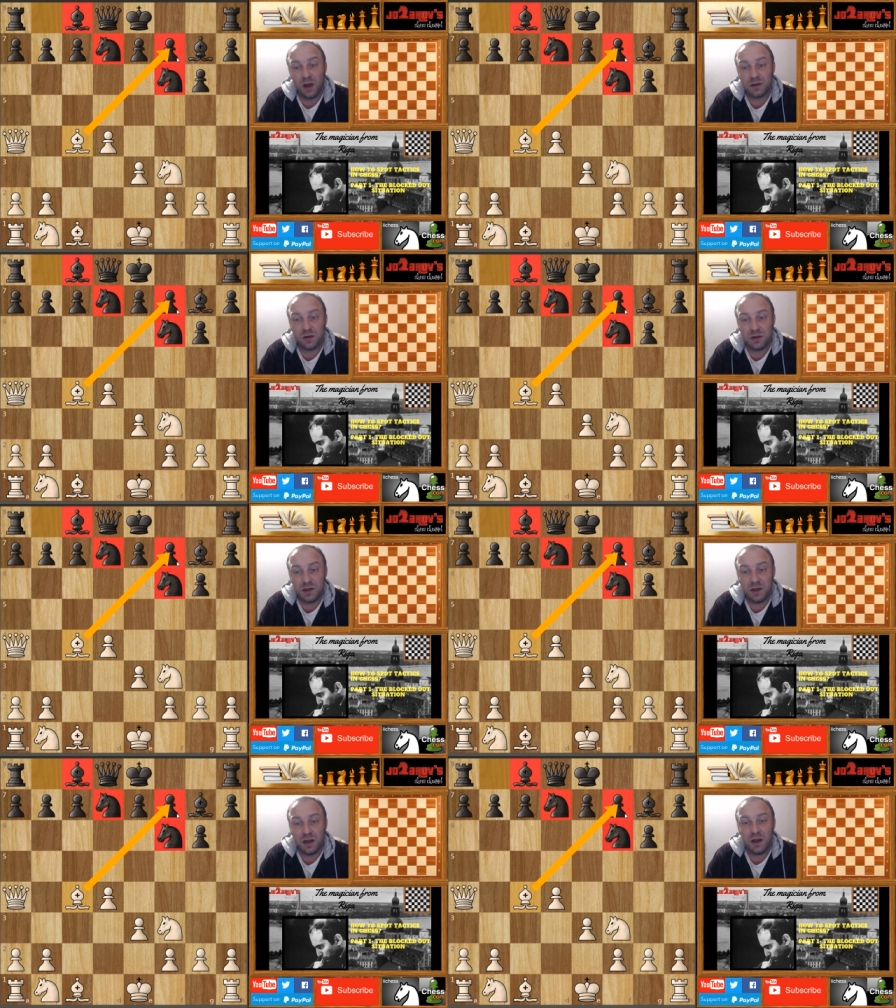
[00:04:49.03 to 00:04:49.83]
So
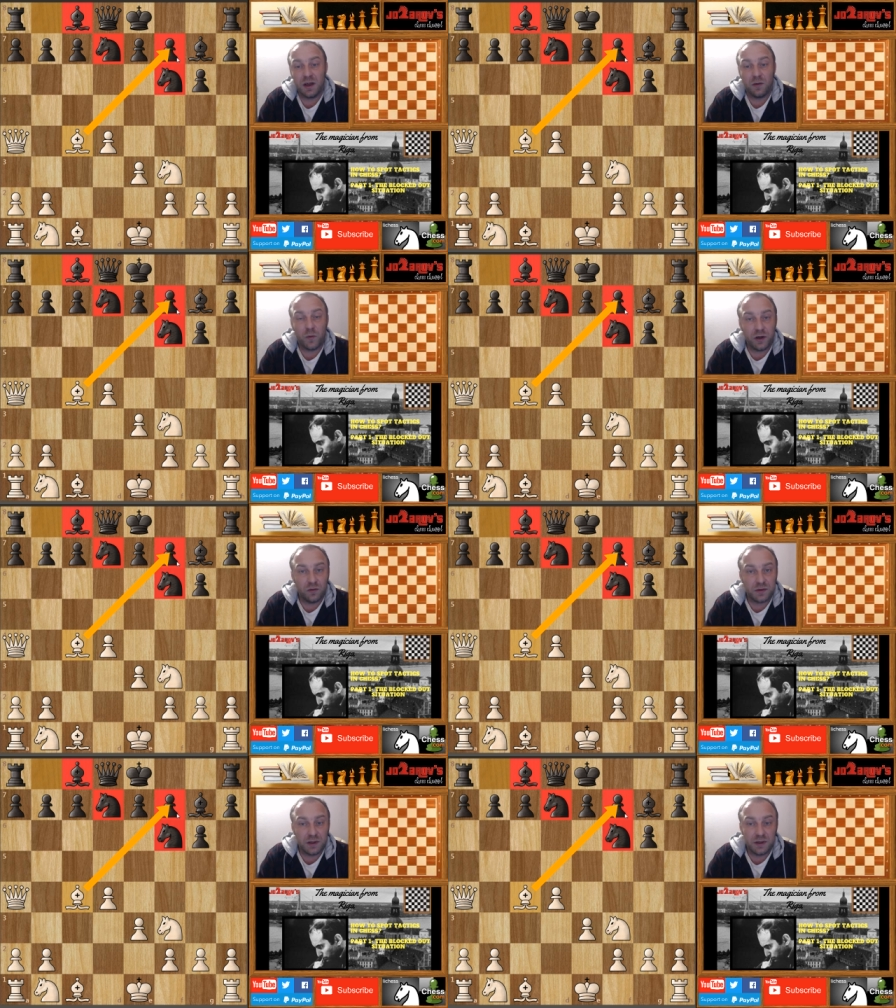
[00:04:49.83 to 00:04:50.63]
see, when
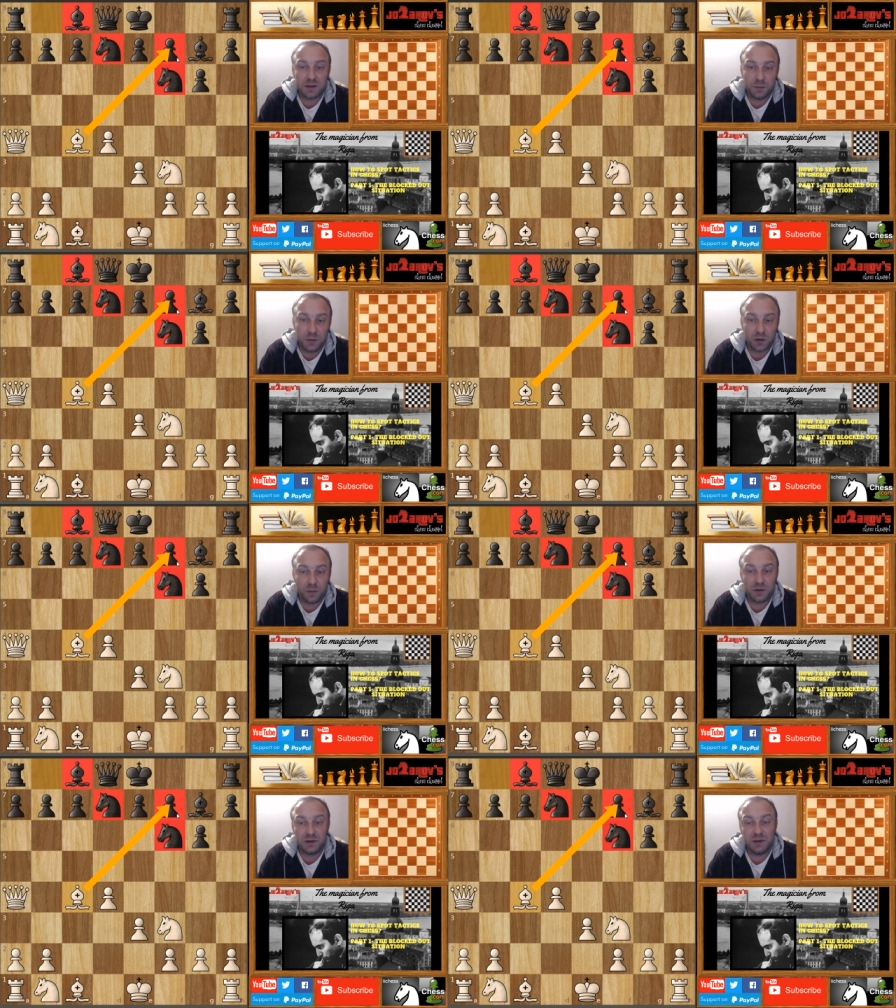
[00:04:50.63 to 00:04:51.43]
you see this
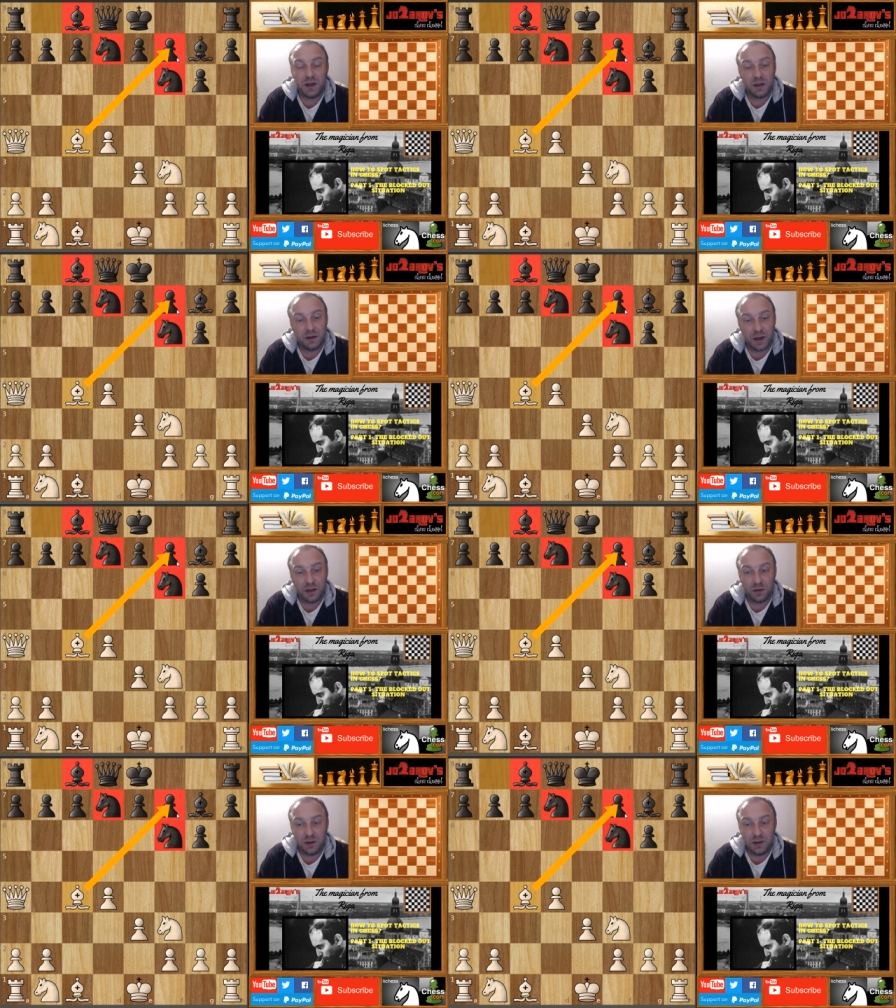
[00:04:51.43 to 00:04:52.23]
bishop on c8,
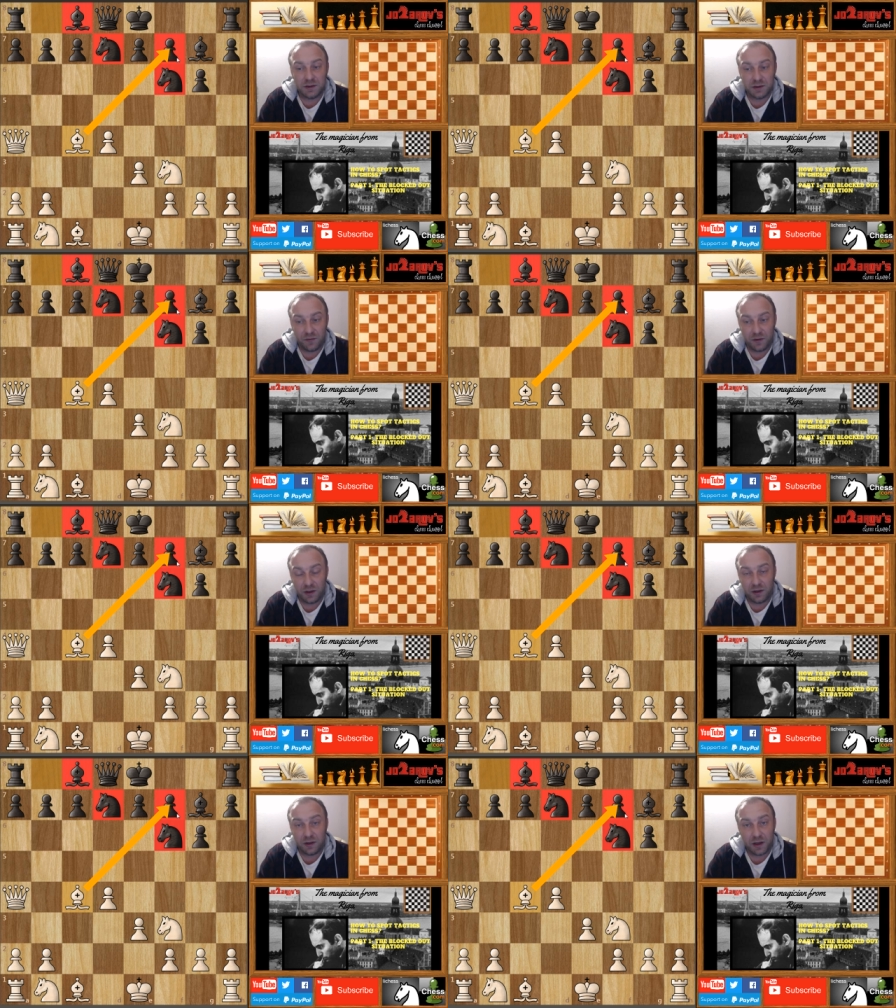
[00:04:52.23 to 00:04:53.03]
knight on d7
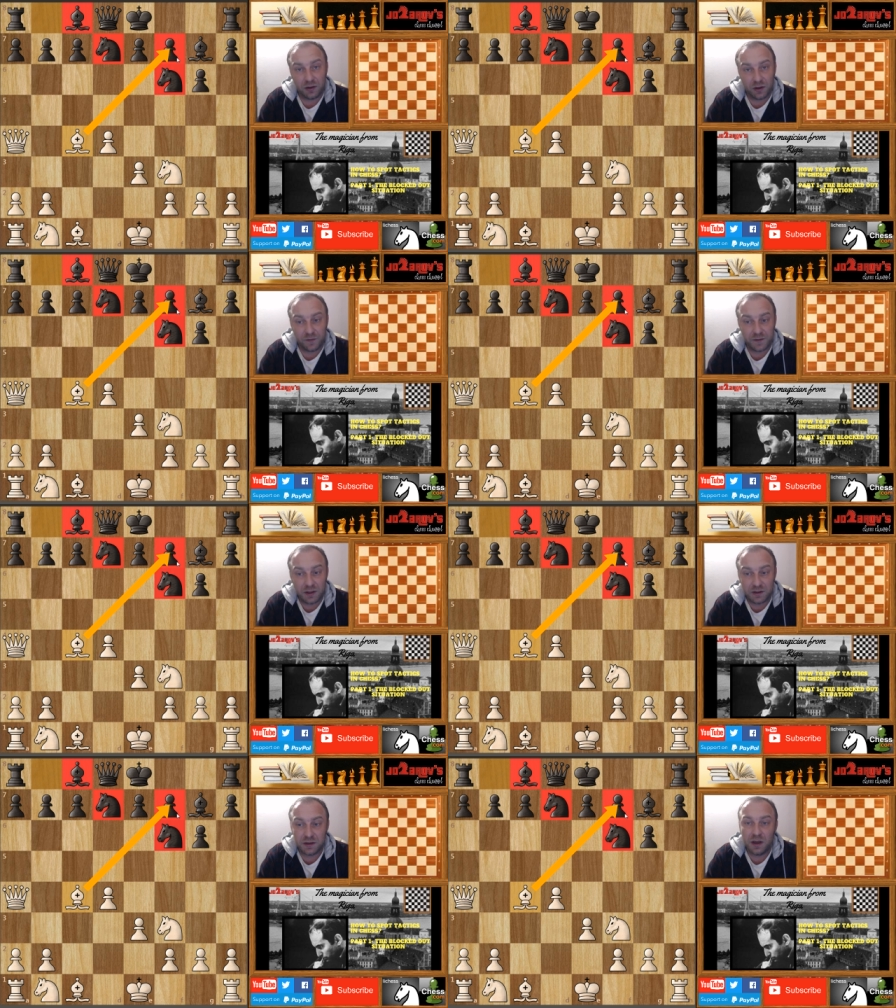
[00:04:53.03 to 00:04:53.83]
and knight on
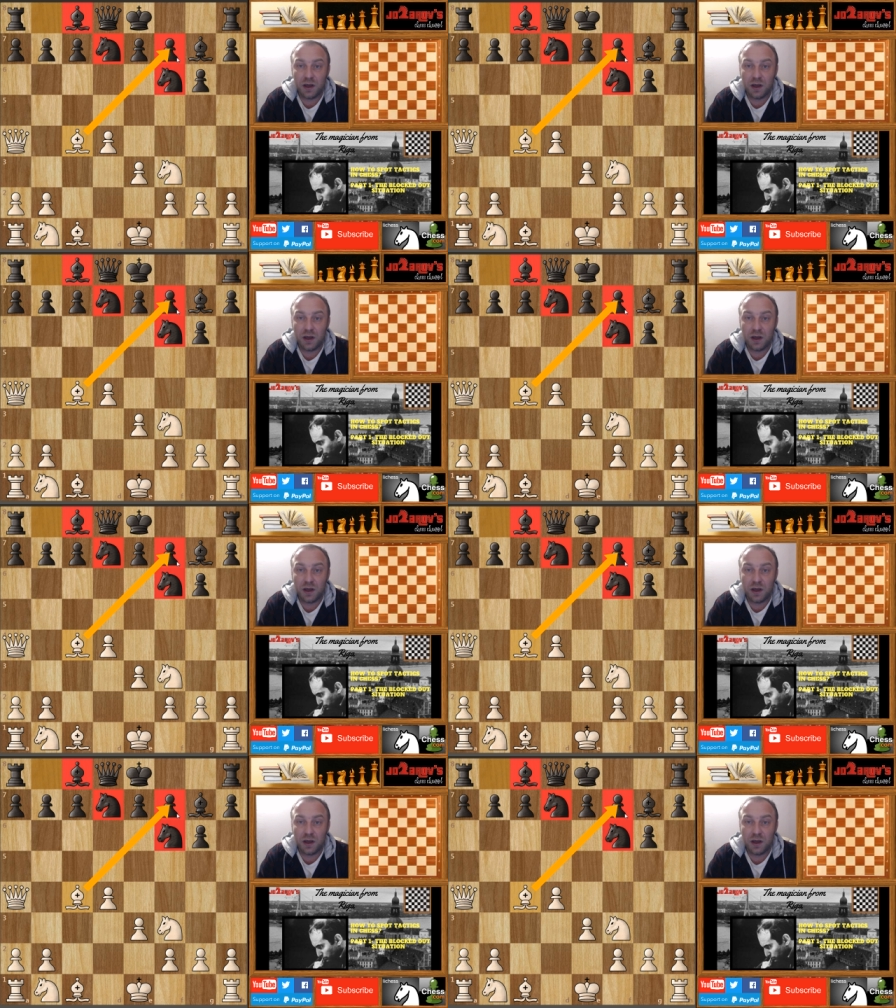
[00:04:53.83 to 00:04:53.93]
f6,